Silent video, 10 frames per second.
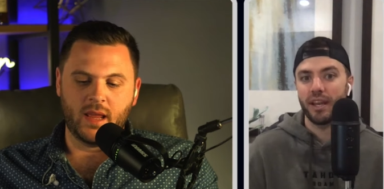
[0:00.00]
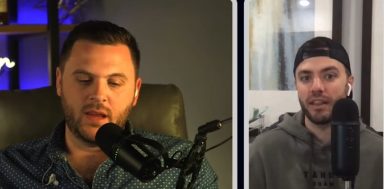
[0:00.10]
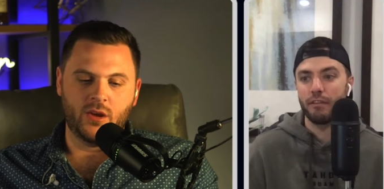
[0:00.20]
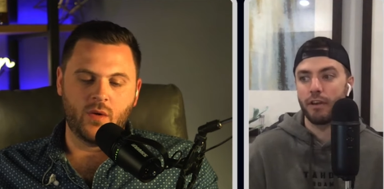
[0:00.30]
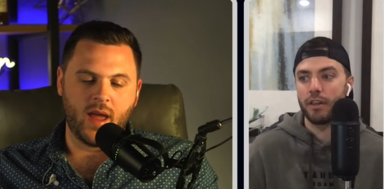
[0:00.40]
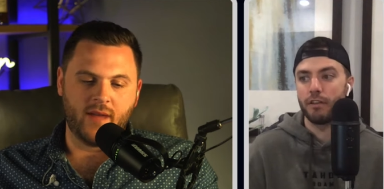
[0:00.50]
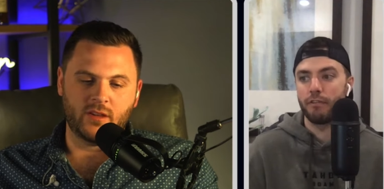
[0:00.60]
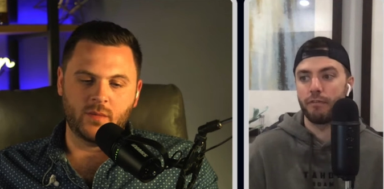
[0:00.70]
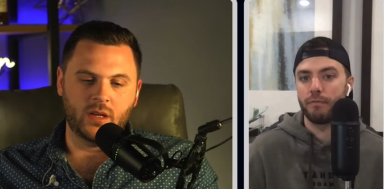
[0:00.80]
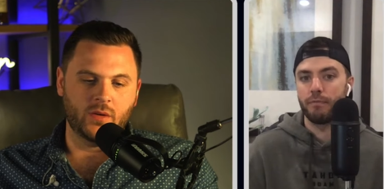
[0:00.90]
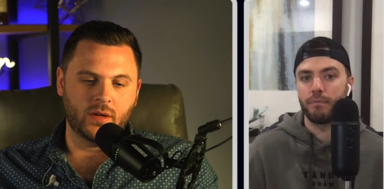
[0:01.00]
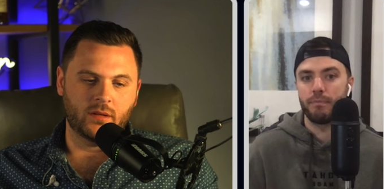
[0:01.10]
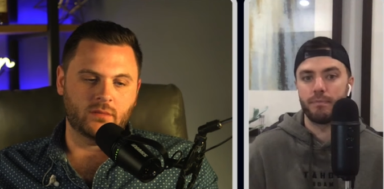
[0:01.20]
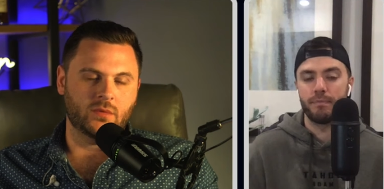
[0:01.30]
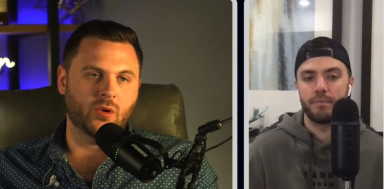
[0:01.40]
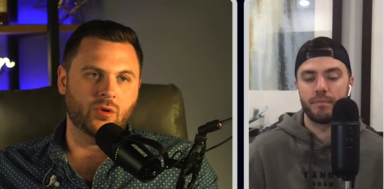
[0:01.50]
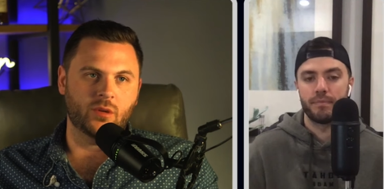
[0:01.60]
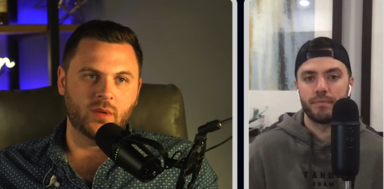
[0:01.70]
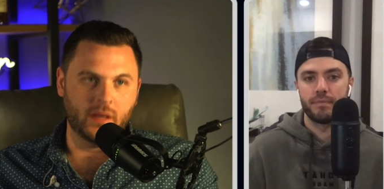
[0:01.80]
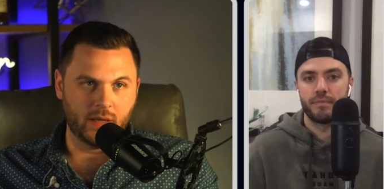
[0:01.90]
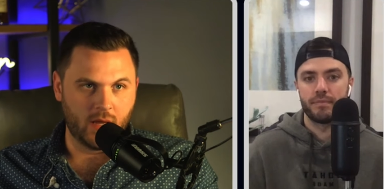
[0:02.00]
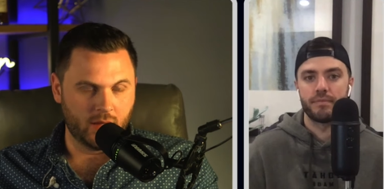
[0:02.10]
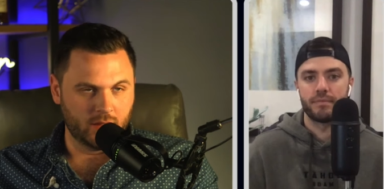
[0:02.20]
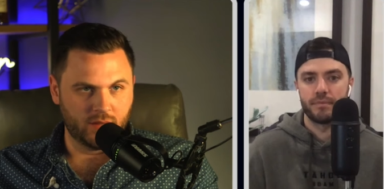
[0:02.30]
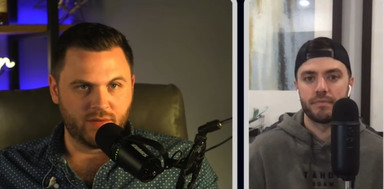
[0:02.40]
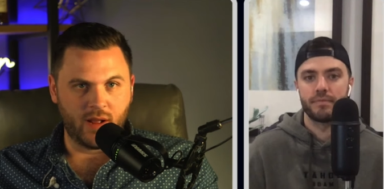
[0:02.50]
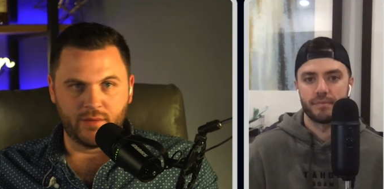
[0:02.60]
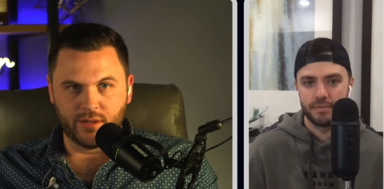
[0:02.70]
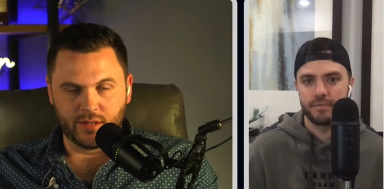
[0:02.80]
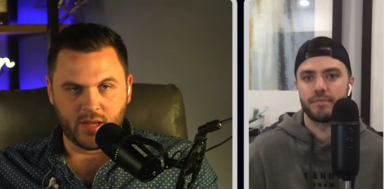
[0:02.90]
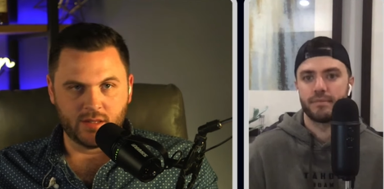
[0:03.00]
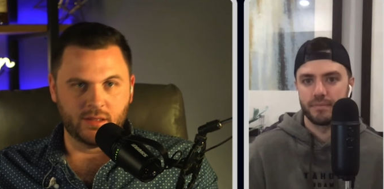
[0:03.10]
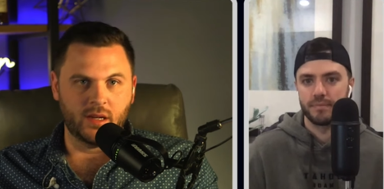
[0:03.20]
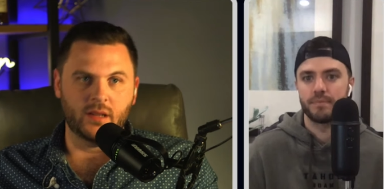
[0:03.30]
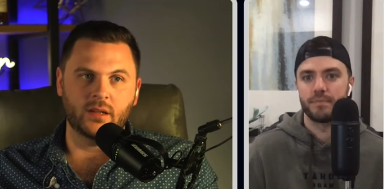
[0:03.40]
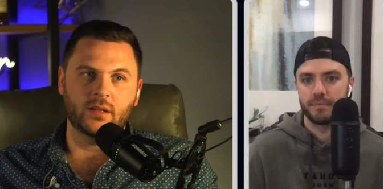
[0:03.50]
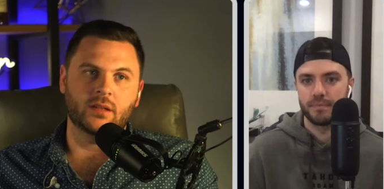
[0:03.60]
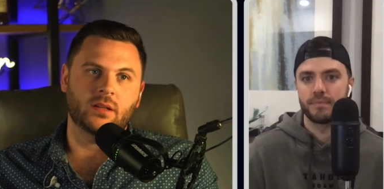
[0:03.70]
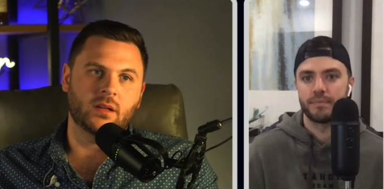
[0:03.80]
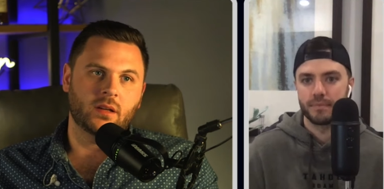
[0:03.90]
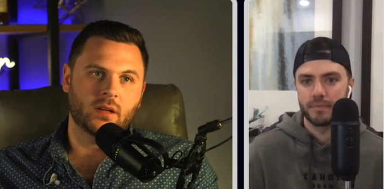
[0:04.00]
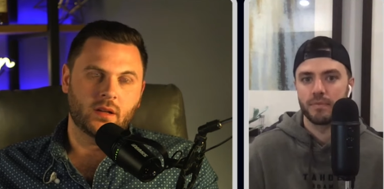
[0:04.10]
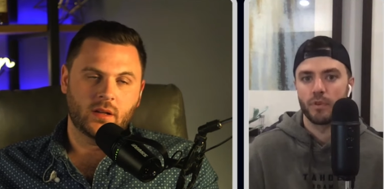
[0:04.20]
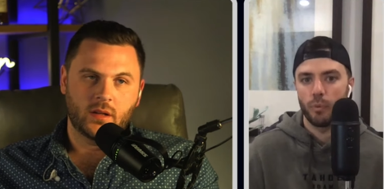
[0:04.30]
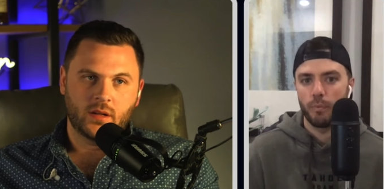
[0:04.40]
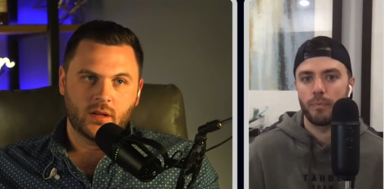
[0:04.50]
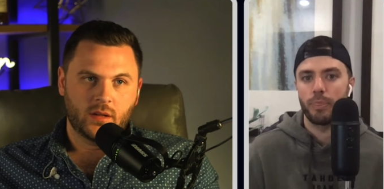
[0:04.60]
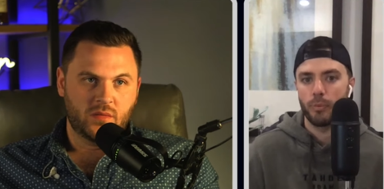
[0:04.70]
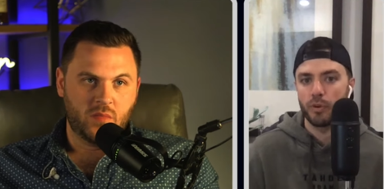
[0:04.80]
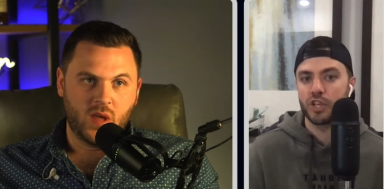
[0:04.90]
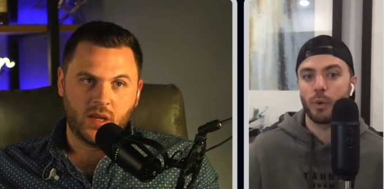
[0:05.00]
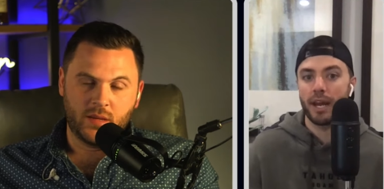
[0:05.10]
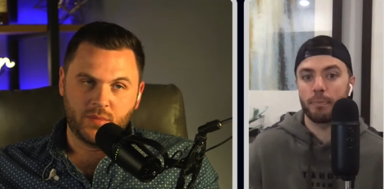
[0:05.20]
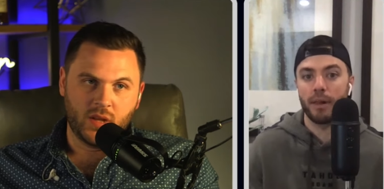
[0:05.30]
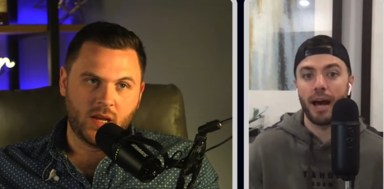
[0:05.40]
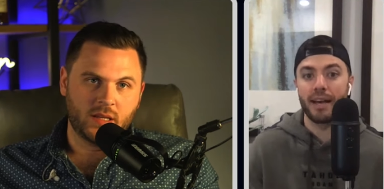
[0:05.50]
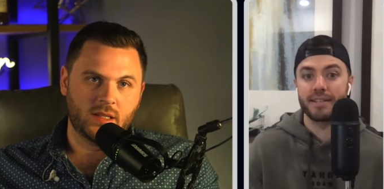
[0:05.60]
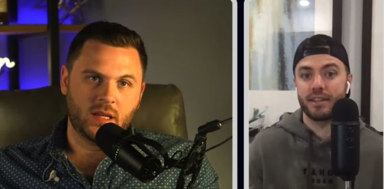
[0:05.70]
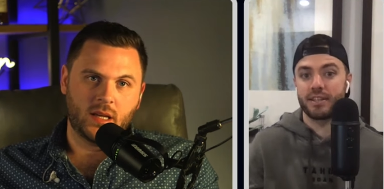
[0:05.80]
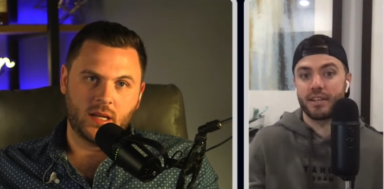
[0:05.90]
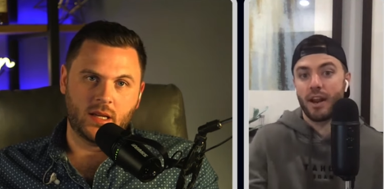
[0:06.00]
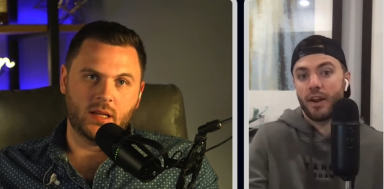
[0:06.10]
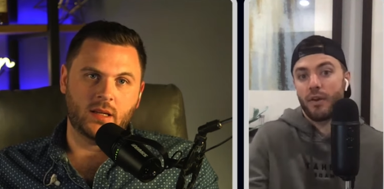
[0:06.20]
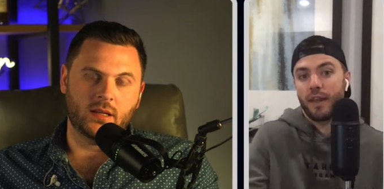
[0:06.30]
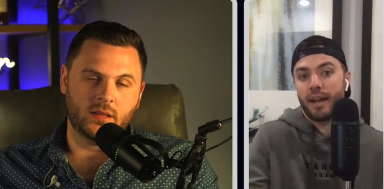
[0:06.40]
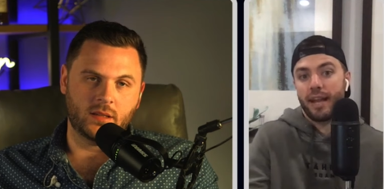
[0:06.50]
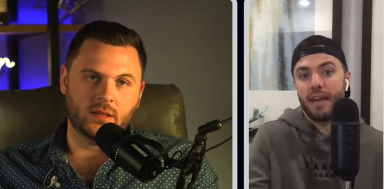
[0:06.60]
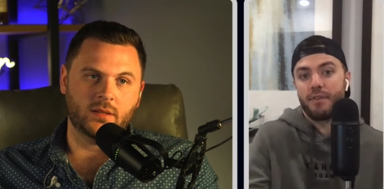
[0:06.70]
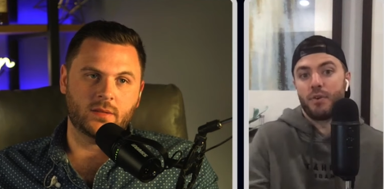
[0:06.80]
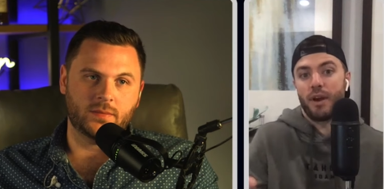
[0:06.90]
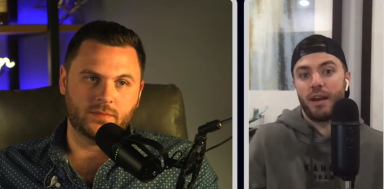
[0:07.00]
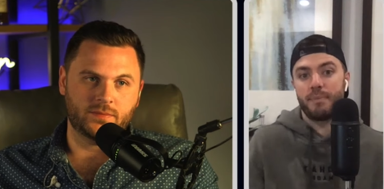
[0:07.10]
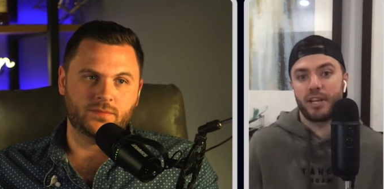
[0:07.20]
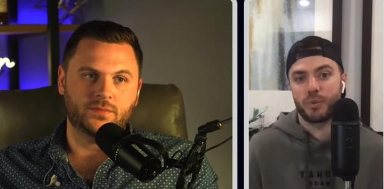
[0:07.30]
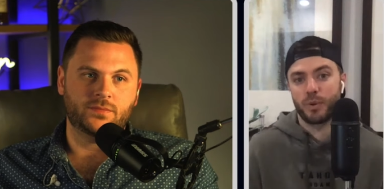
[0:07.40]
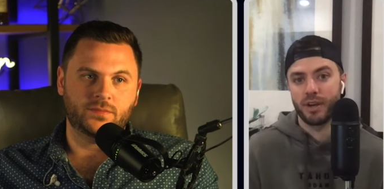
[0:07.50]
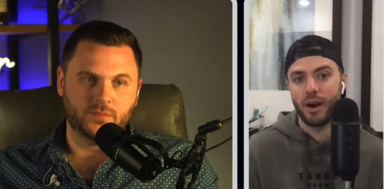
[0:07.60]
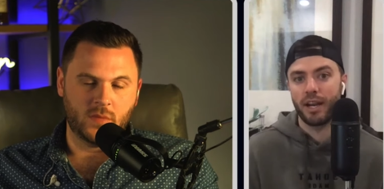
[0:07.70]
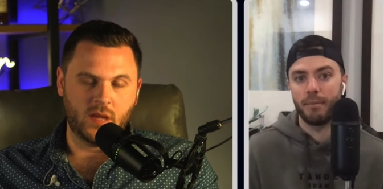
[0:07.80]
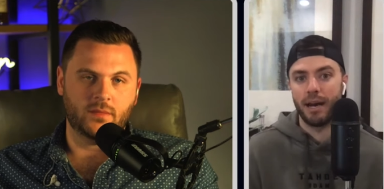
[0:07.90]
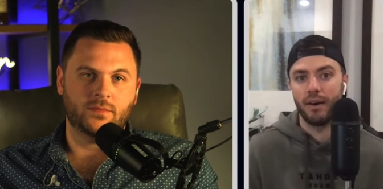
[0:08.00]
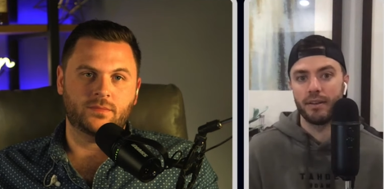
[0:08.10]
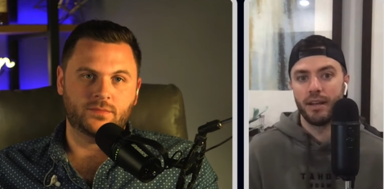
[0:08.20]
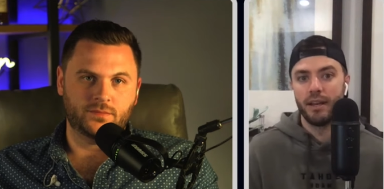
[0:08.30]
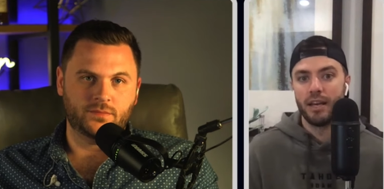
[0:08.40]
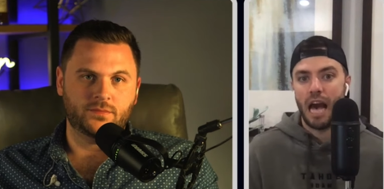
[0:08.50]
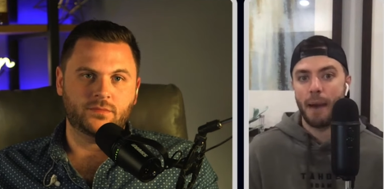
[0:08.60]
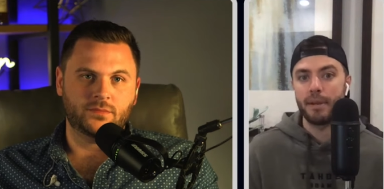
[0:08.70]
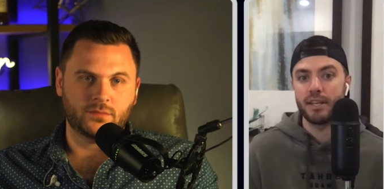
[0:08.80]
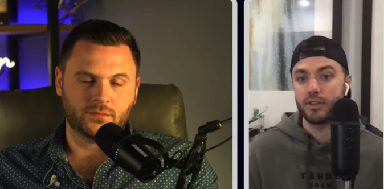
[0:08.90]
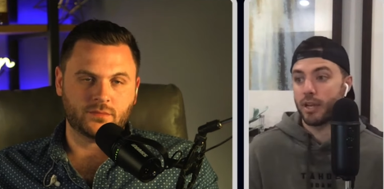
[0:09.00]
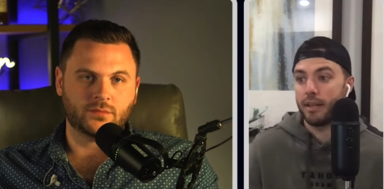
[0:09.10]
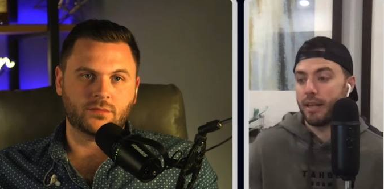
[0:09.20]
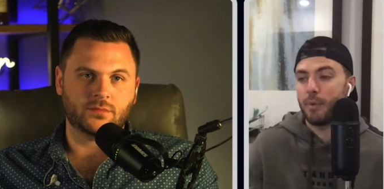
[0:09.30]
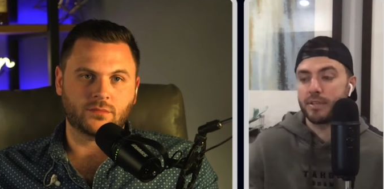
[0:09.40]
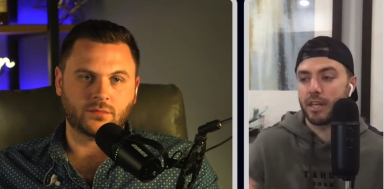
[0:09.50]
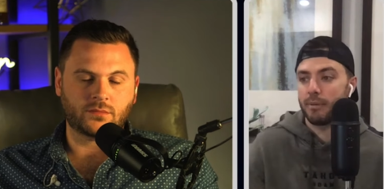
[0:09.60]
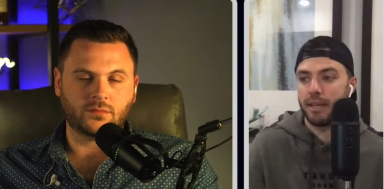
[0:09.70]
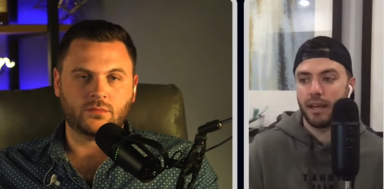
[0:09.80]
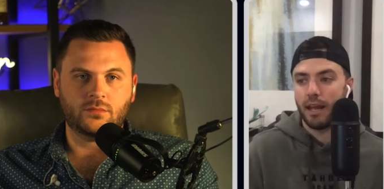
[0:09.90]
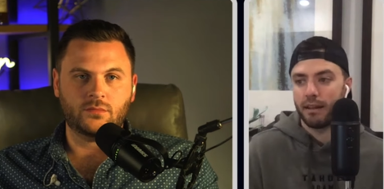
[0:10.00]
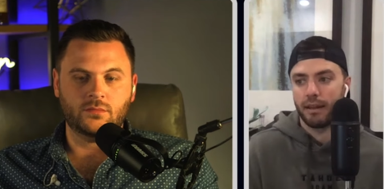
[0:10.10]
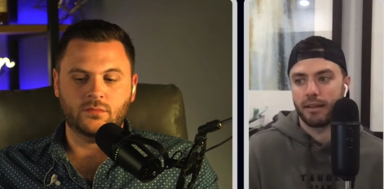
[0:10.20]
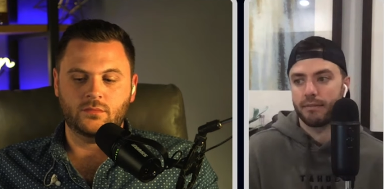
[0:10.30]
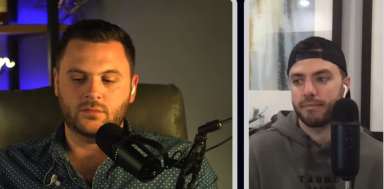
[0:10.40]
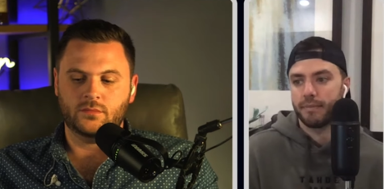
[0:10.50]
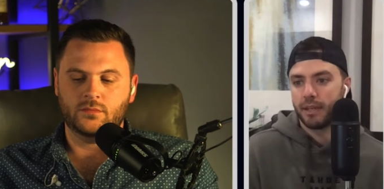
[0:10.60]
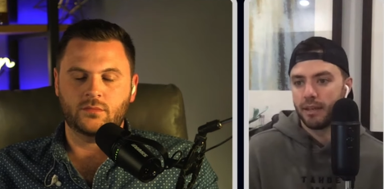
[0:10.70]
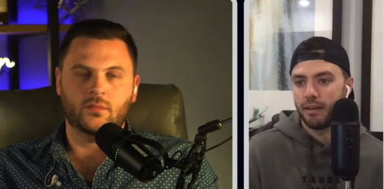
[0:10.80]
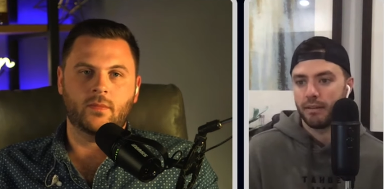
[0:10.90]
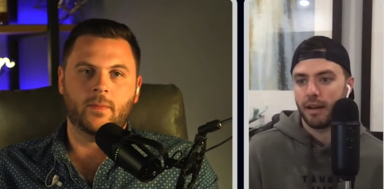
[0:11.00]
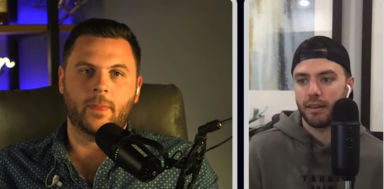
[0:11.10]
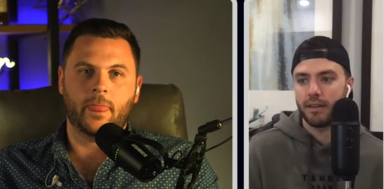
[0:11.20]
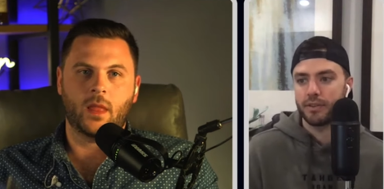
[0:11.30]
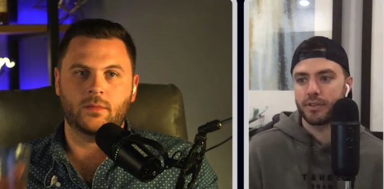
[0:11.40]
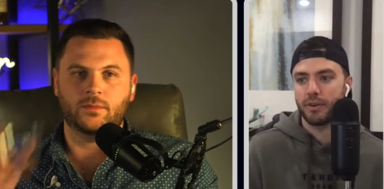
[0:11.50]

Speaker 1: working, you have the, to be the, doing quarter million dollar, five hundred thousand dollar, million, which is plus. why it applies
Speaker 2: to the scenario that I gave you, right? Because we're yeah. talking about. I mean, he he was telling me today, like a lot of the